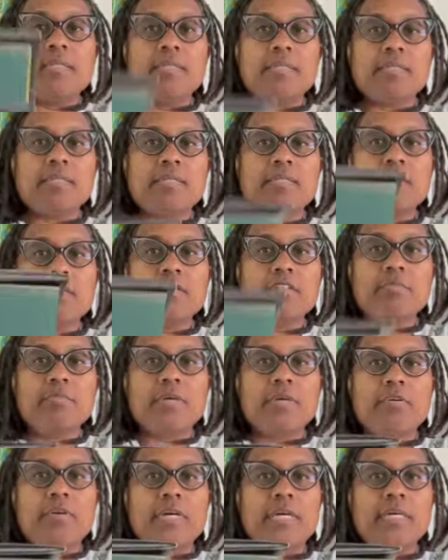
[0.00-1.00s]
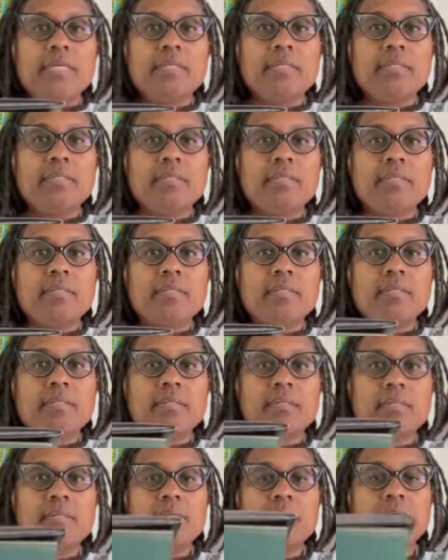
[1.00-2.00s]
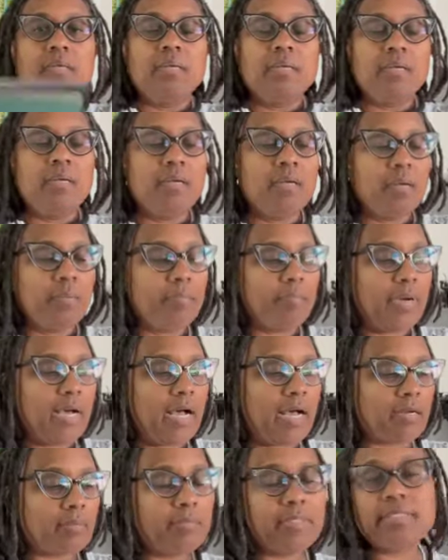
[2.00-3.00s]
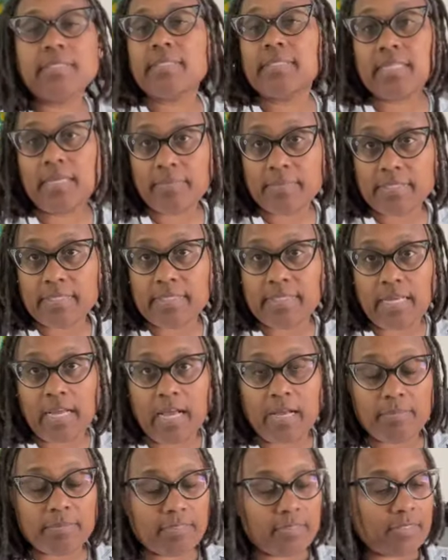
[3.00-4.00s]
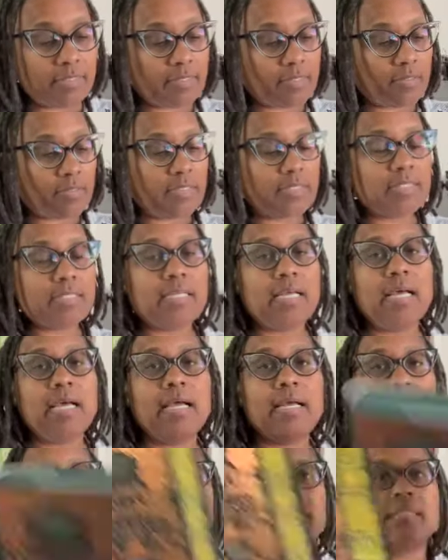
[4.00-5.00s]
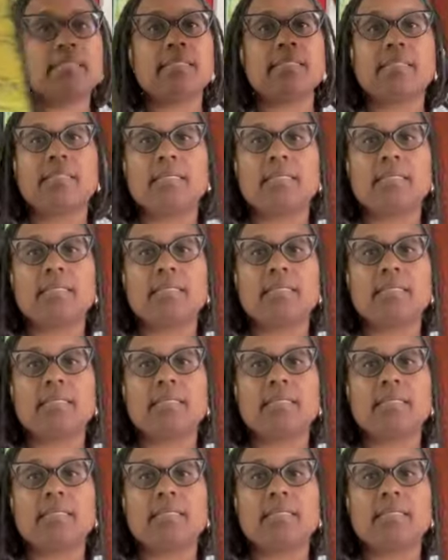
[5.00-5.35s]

this is Luma Crate. Bottom is the same as the top, so let's go to the sides.